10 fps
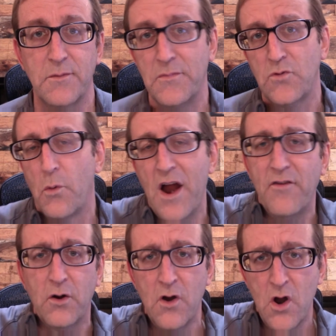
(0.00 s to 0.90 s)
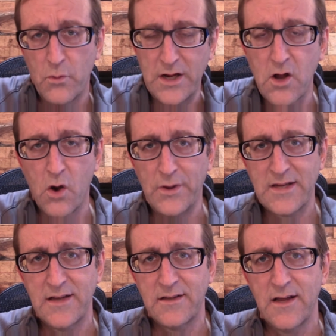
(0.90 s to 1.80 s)
Wherever we go, we
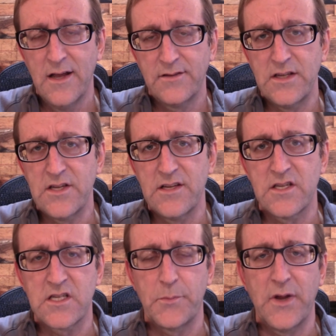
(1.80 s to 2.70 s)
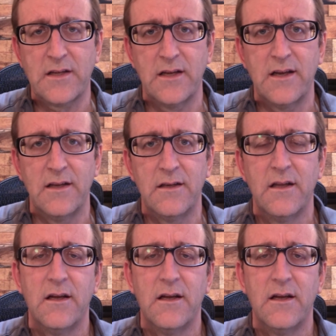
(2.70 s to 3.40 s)
tend to see Jesus depicted in